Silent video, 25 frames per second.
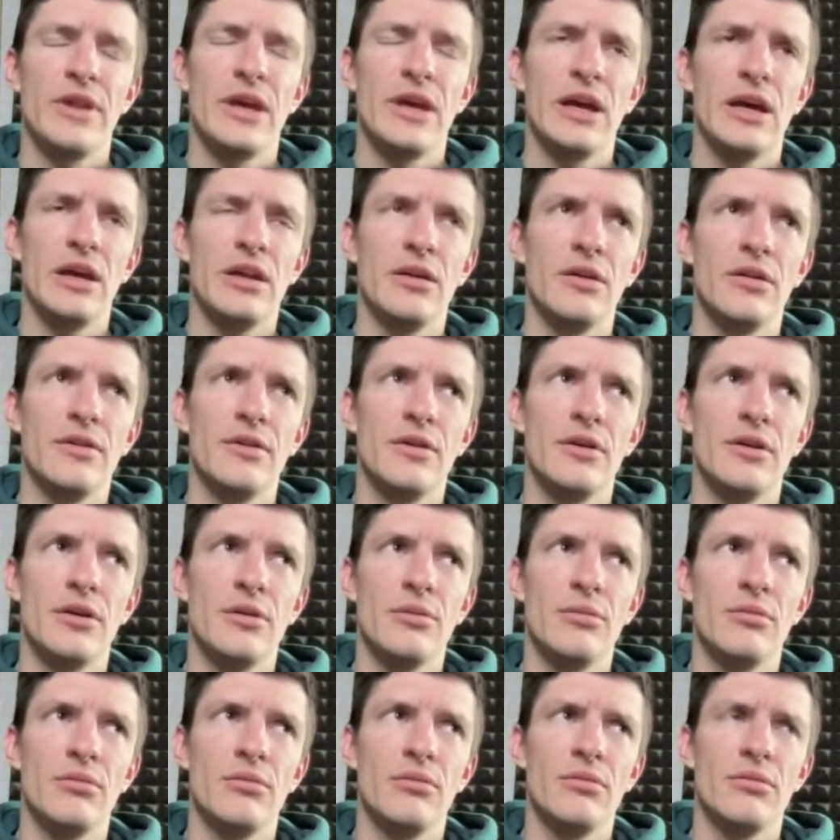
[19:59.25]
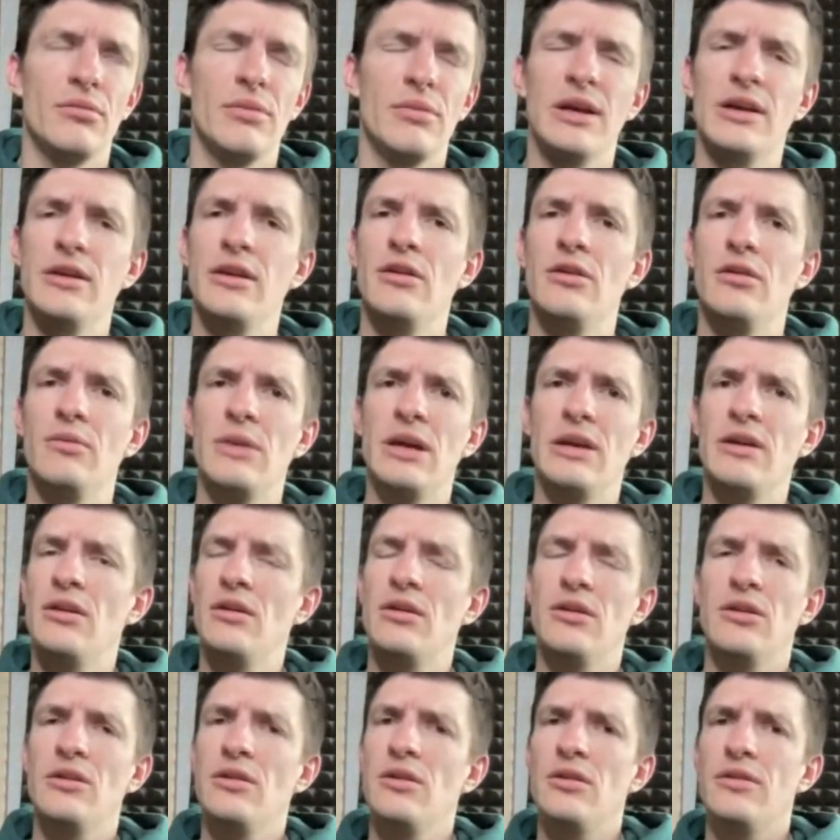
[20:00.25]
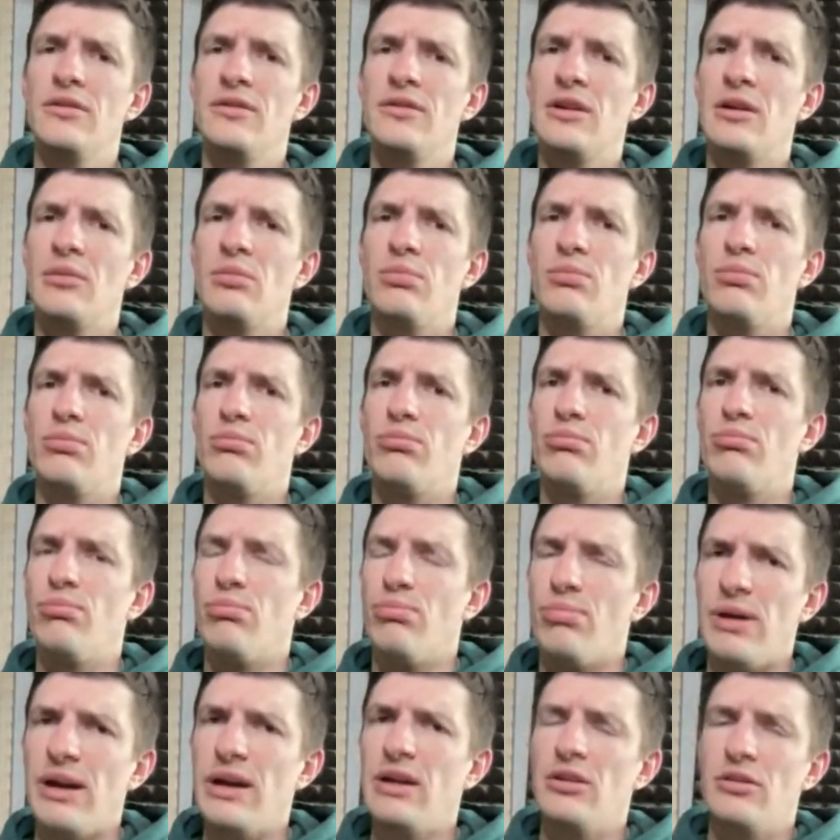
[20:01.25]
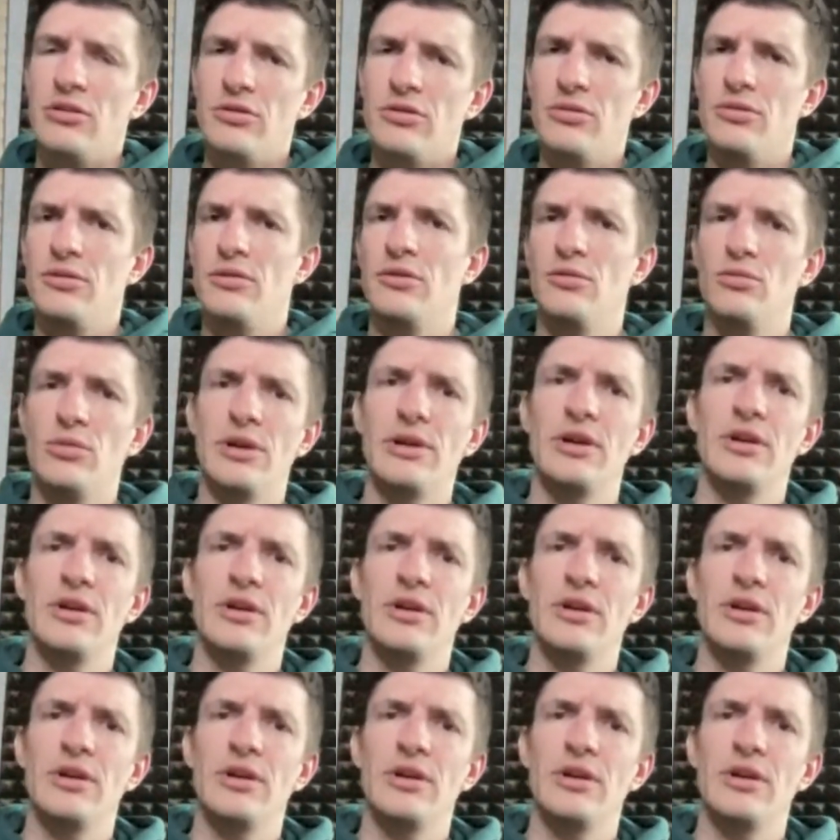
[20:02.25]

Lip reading: And making a little step back to this one